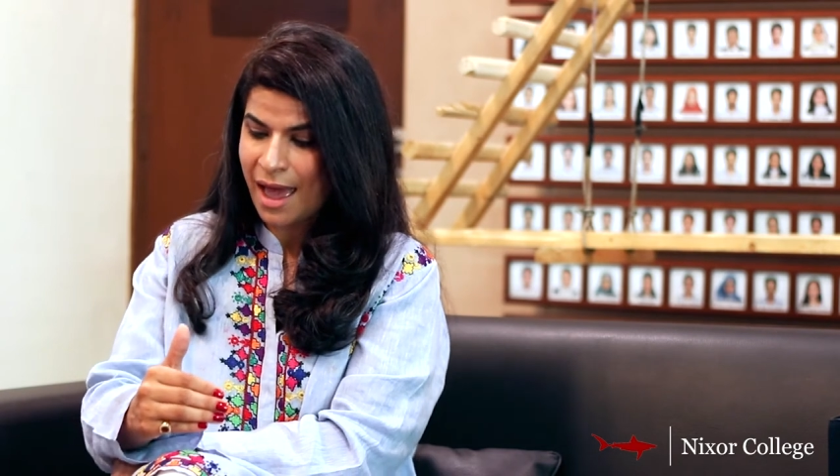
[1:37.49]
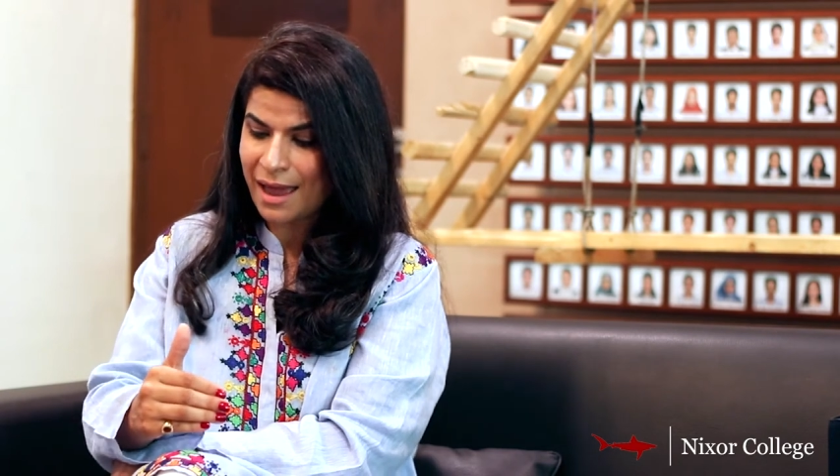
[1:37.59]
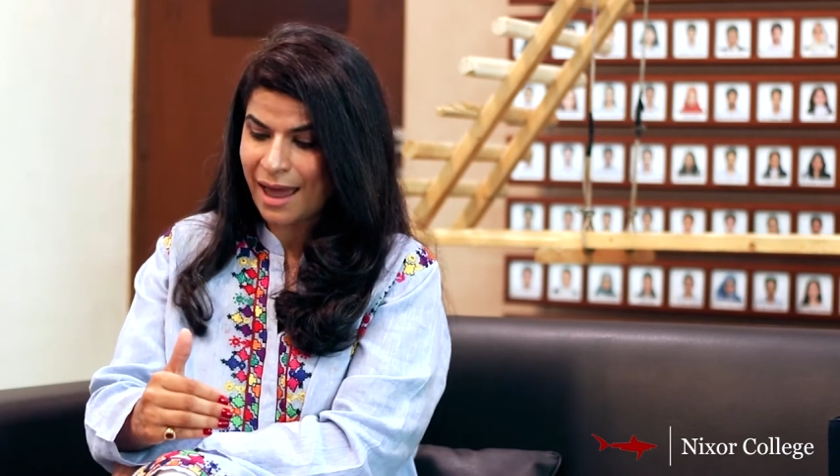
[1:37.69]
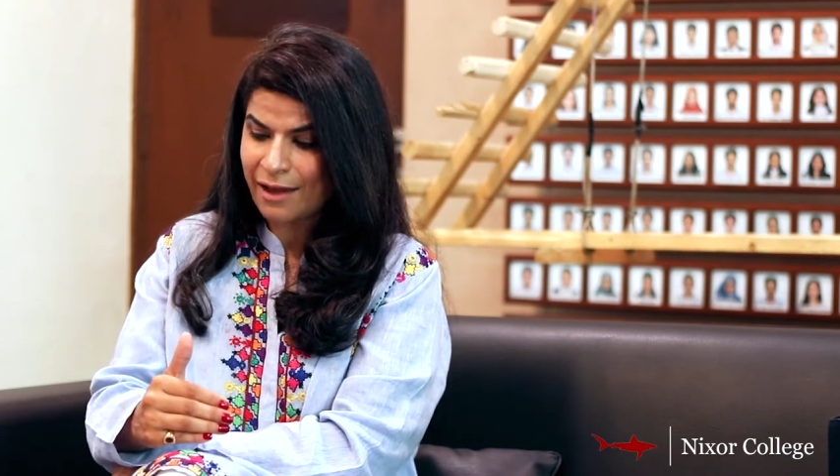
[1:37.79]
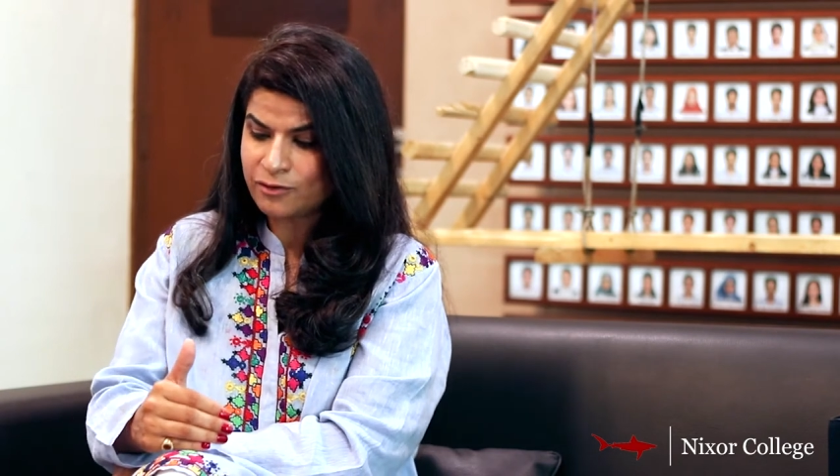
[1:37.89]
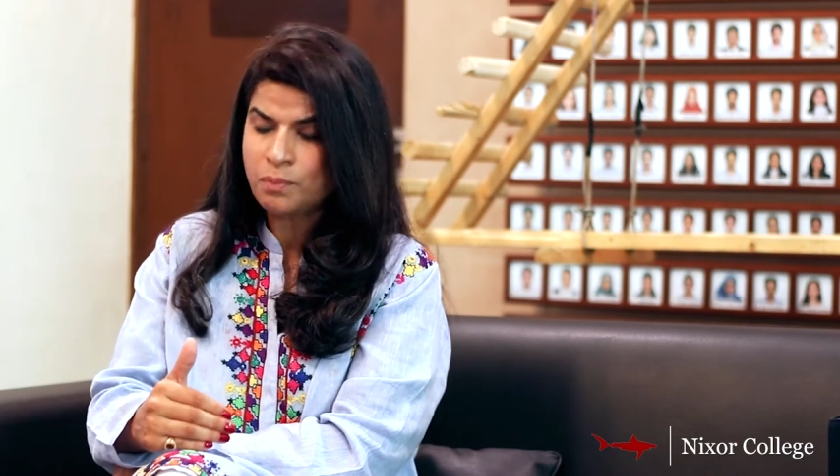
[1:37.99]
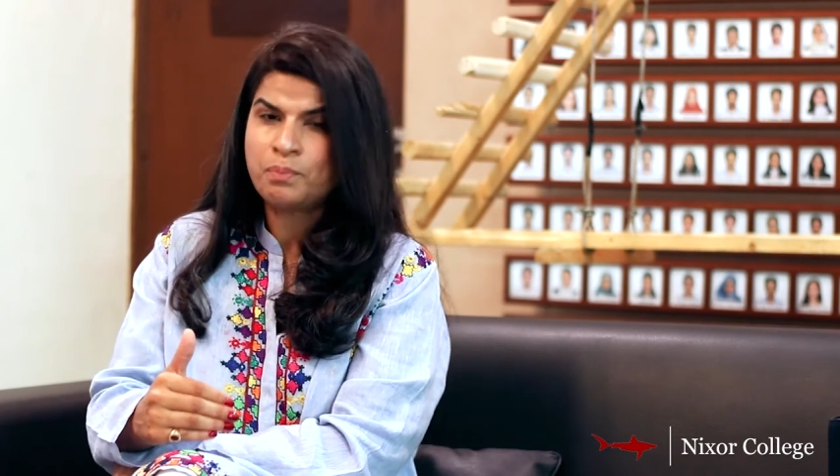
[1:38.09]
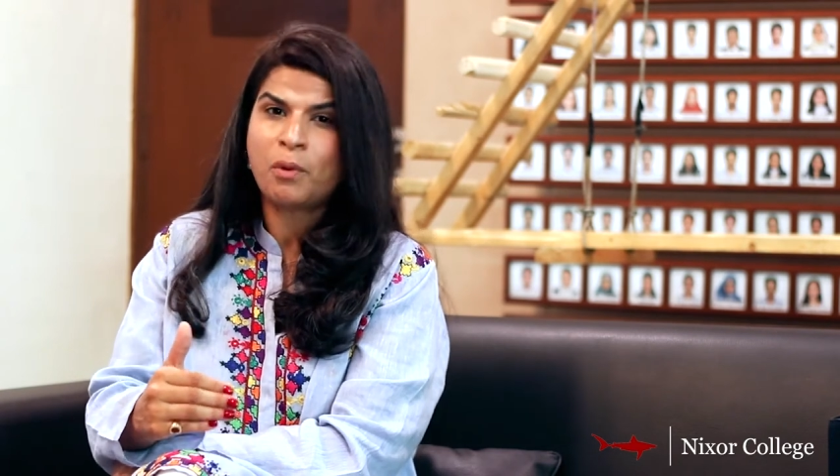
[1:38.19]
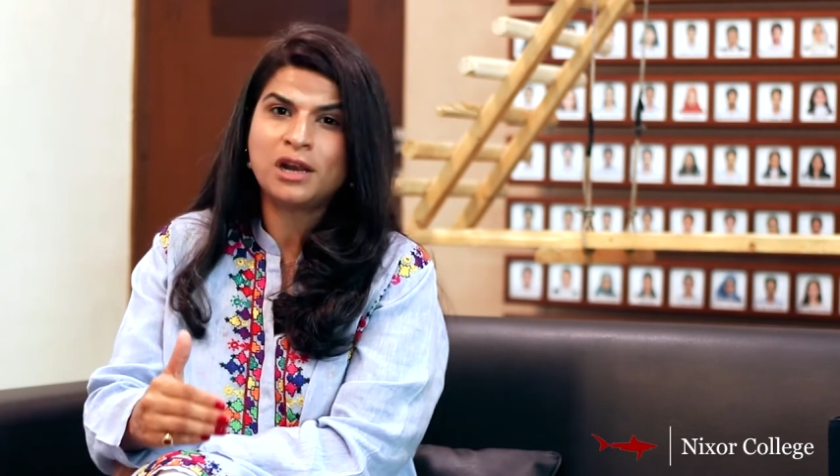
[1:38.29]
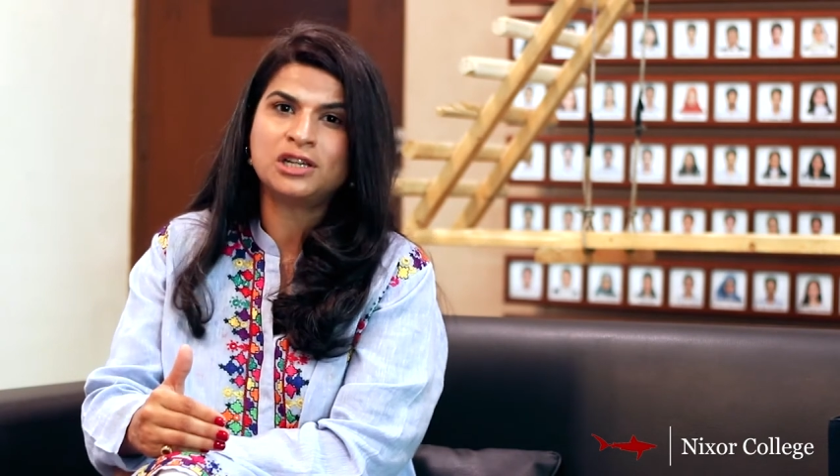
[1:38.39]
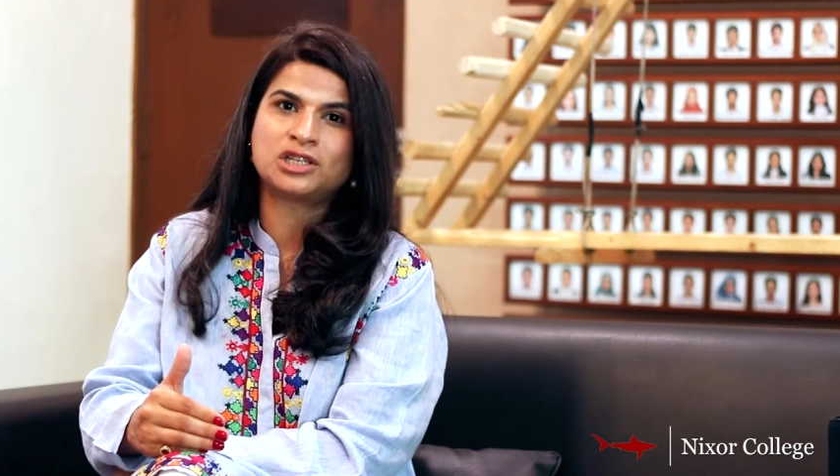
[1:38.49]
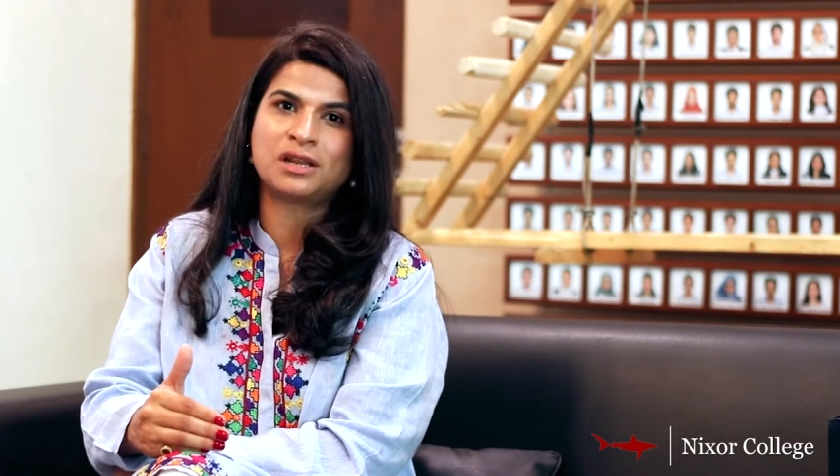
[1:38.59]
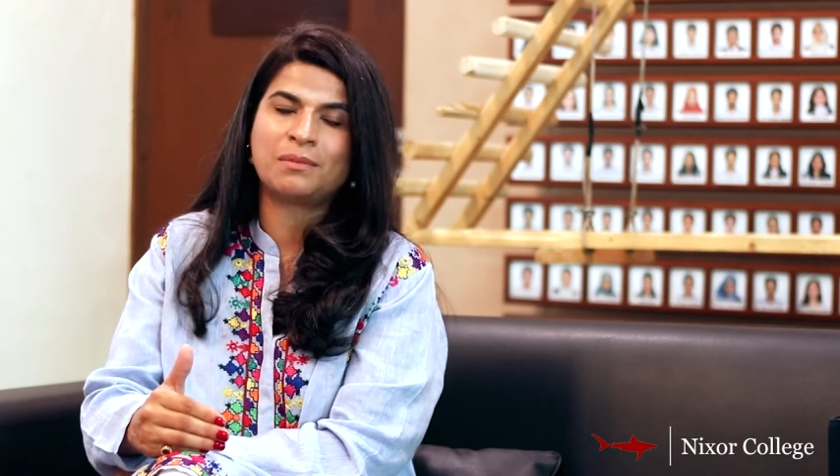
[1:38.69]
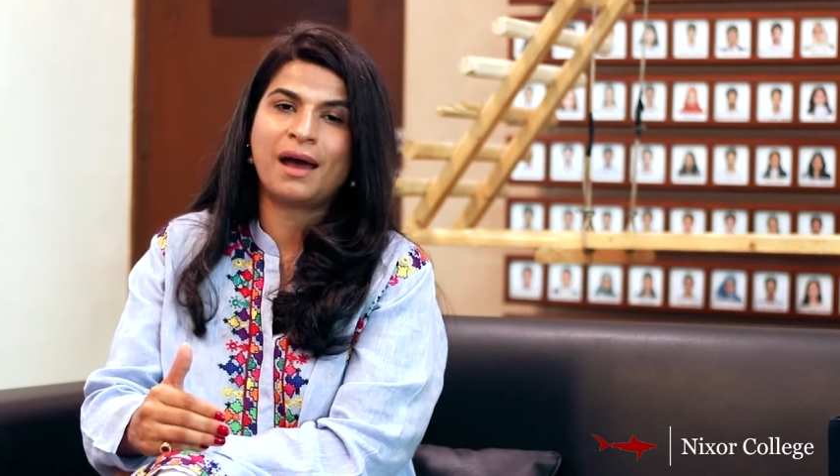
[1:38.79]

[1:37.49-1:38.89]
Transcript: and I have to polish them,